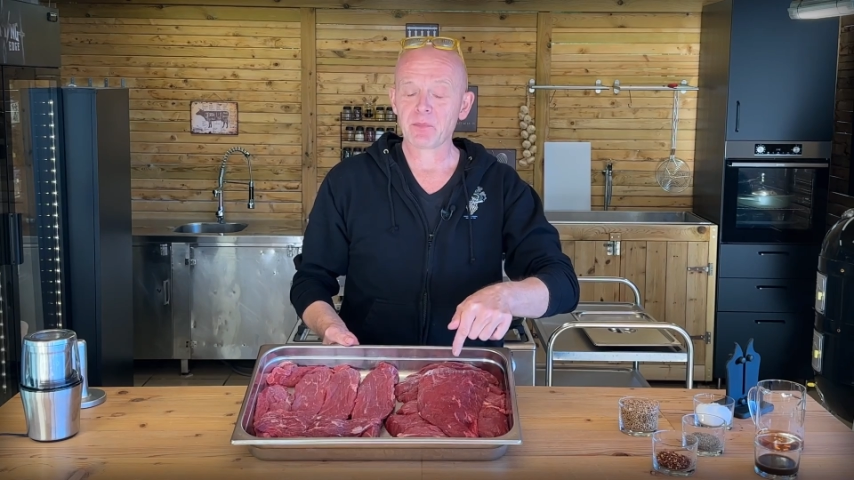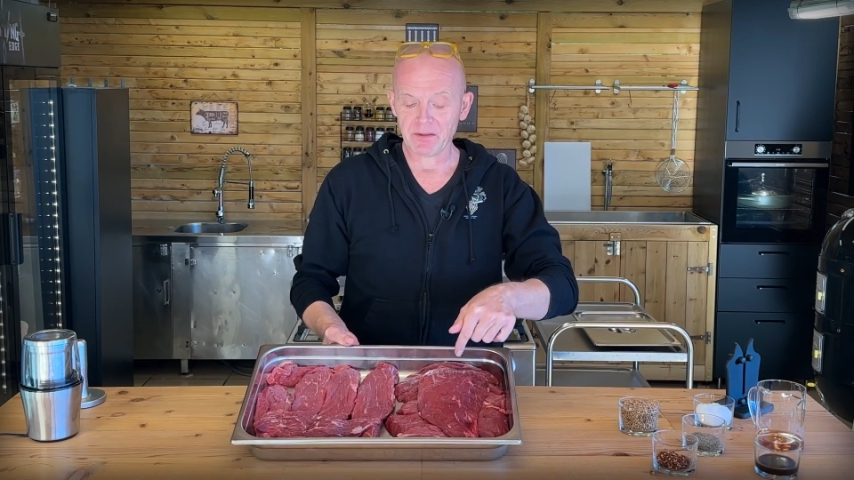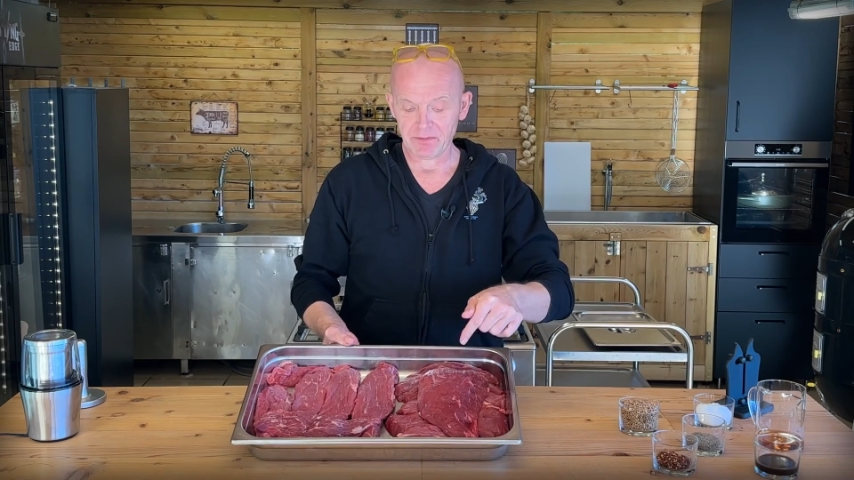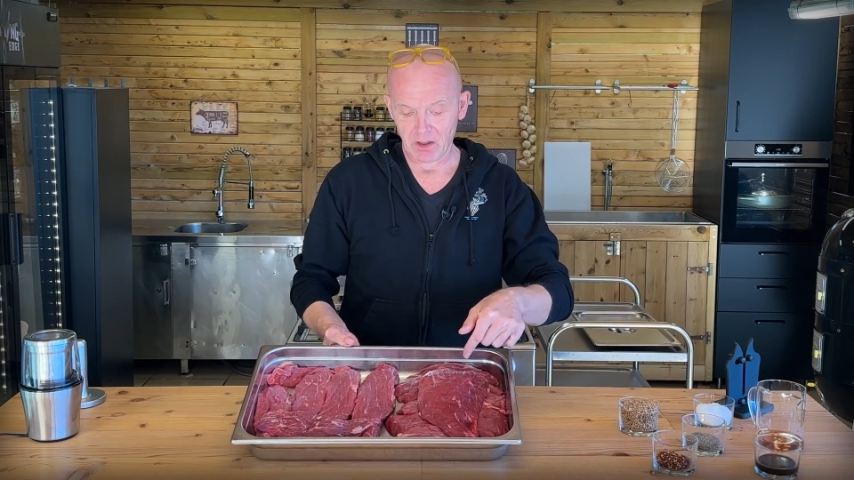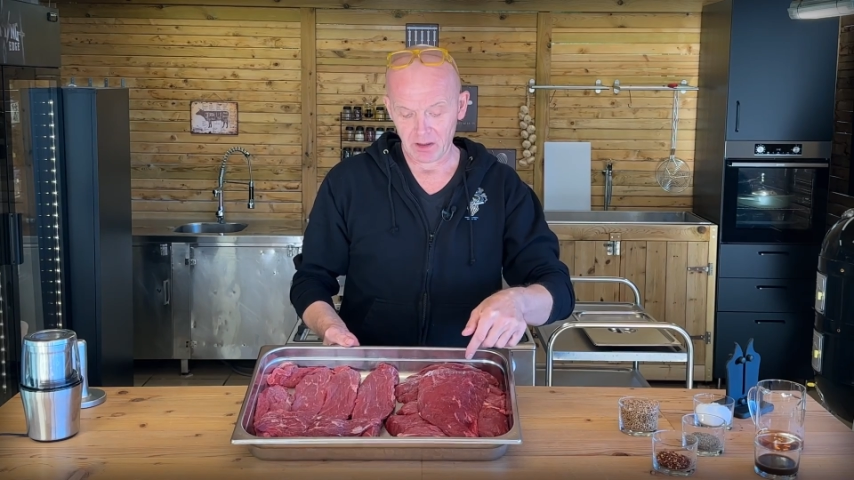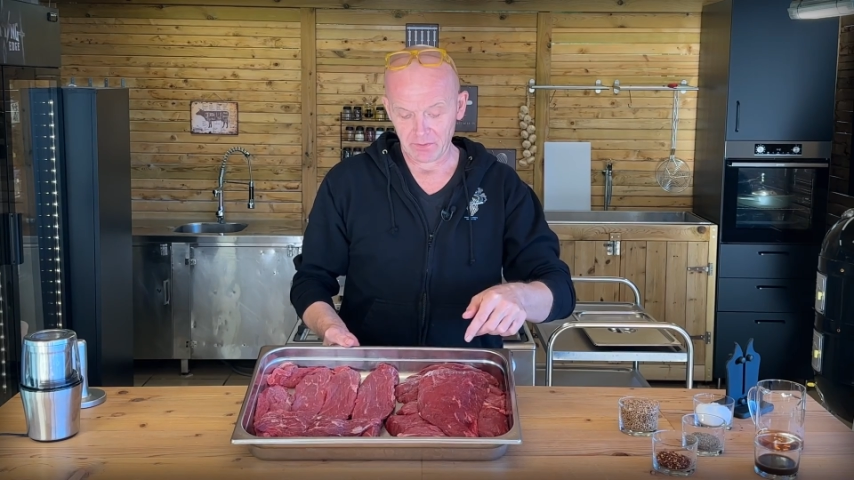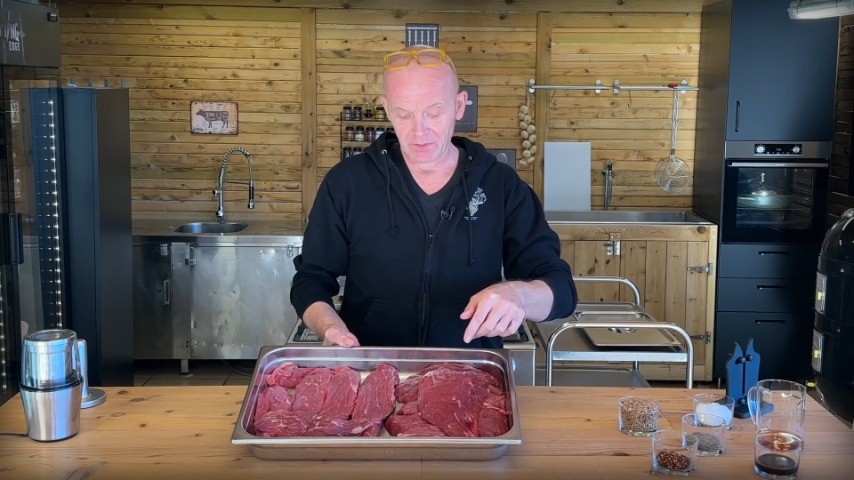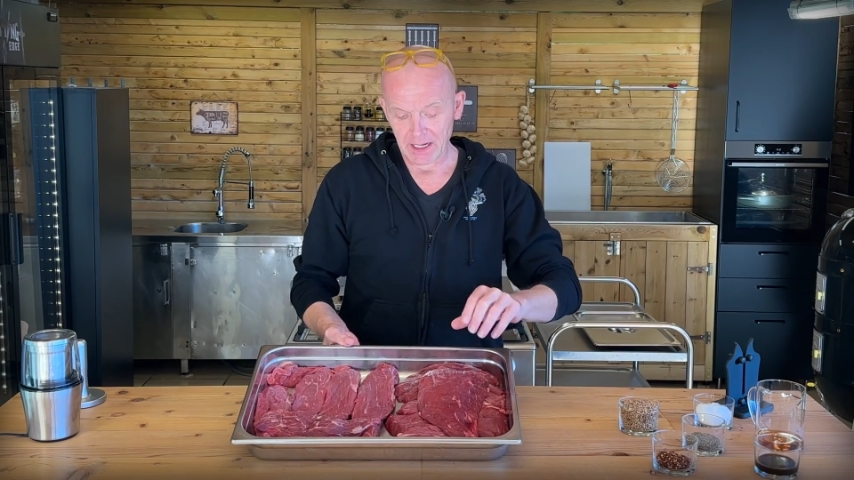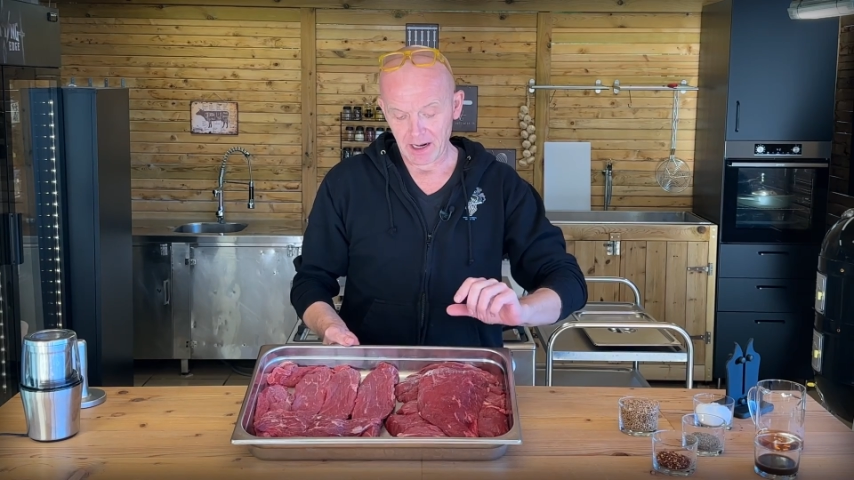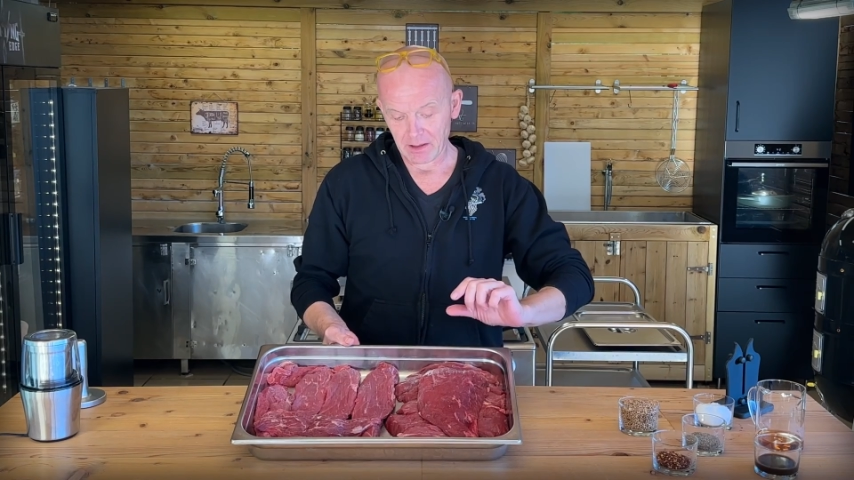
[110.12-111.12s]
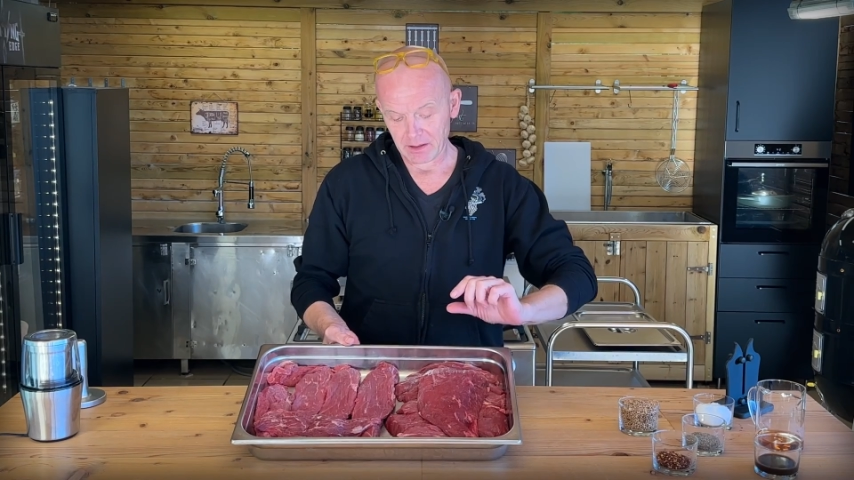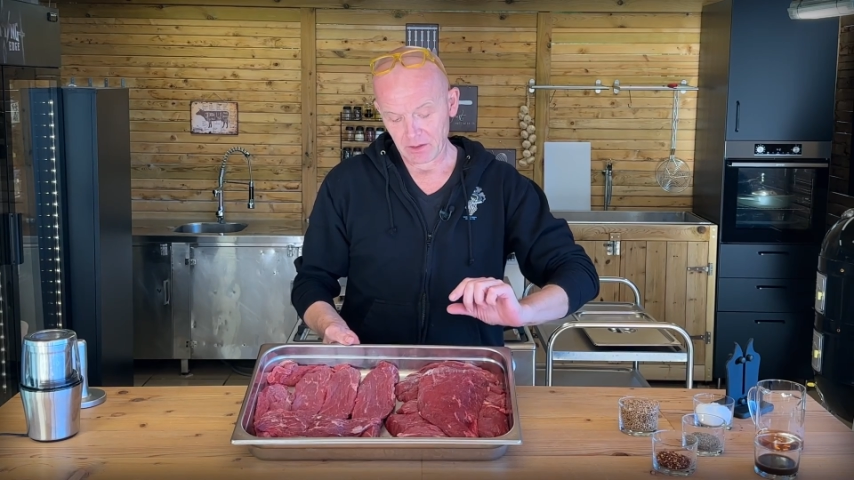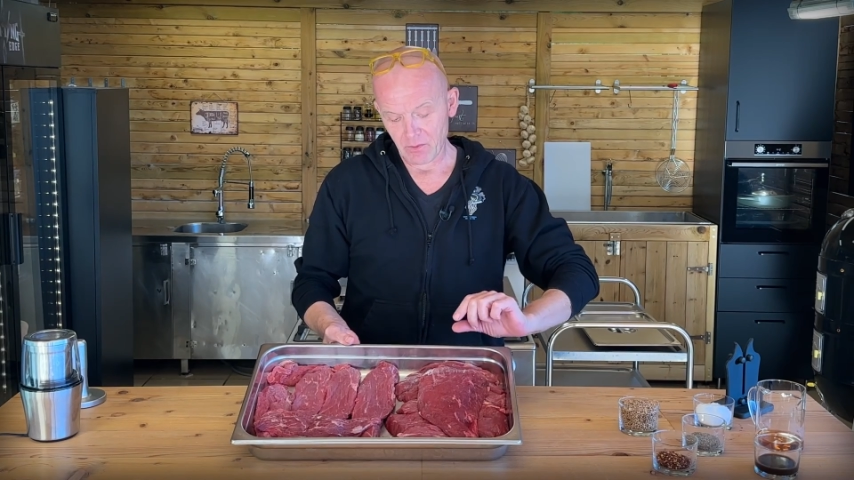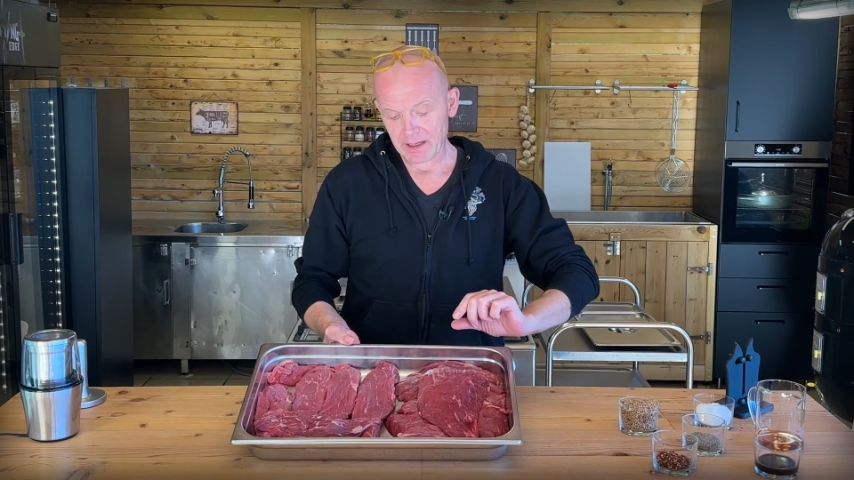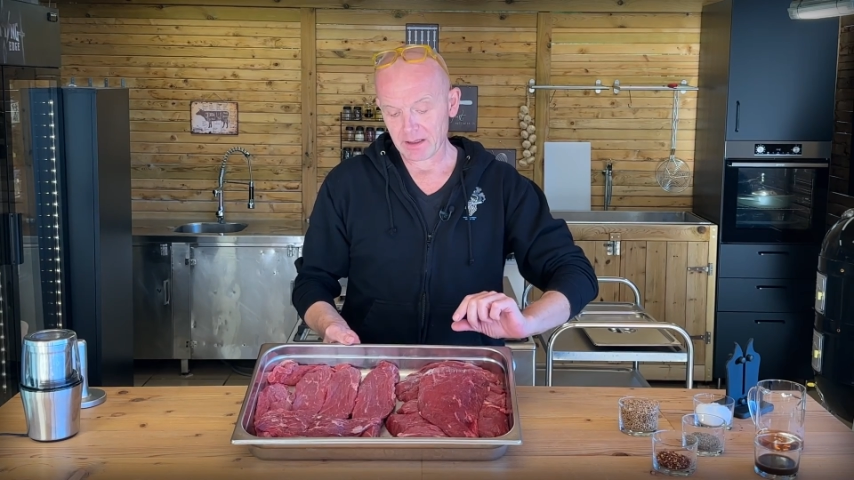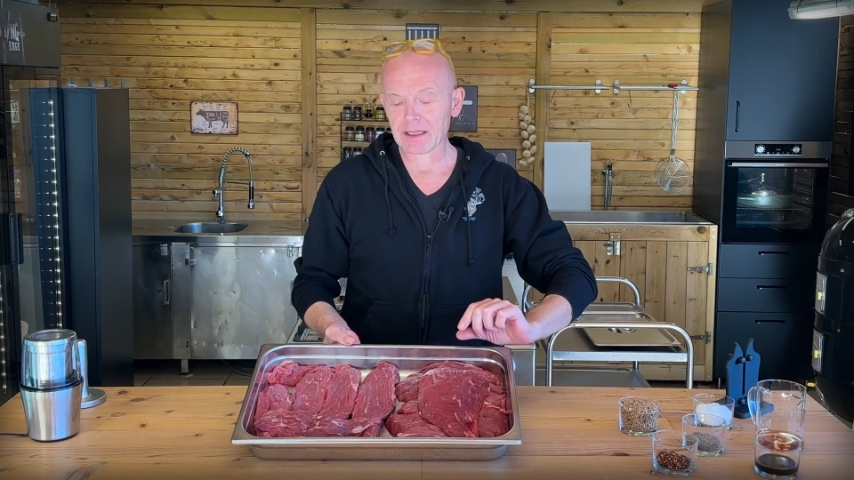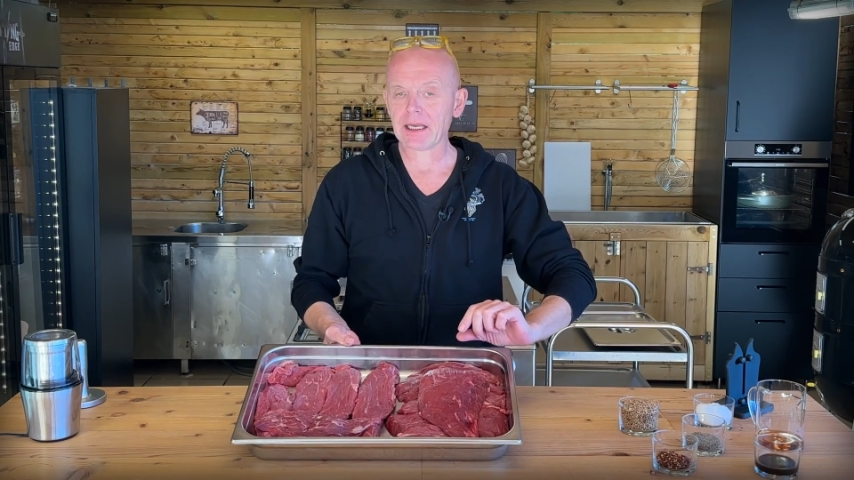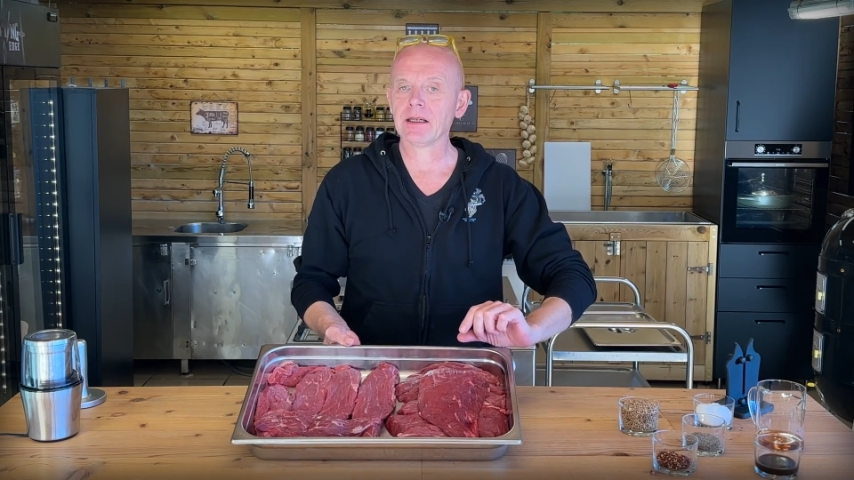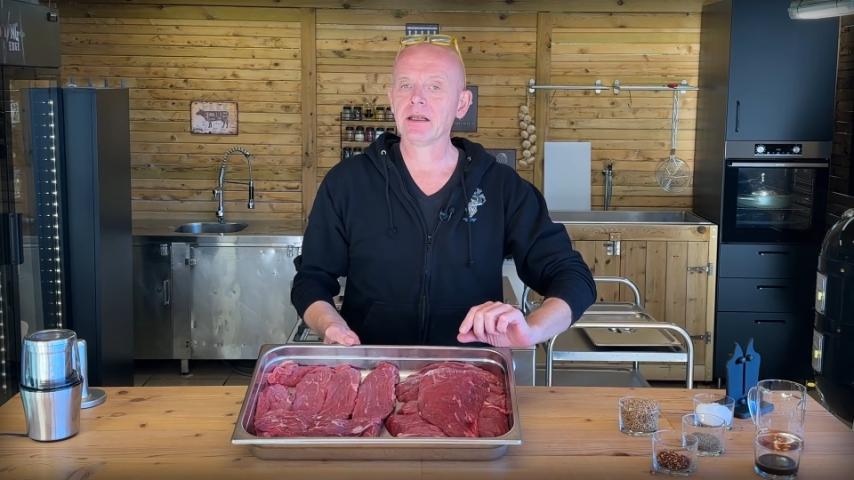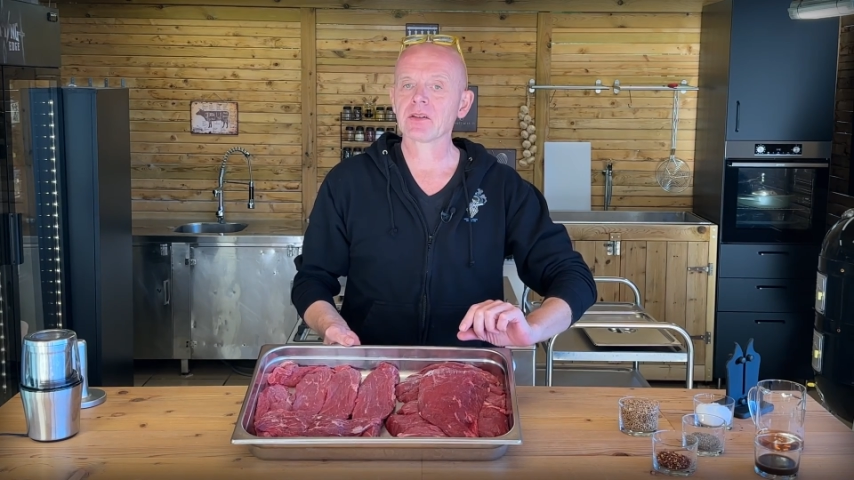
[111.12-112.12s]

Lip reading: beef knuckle, they are quite thin,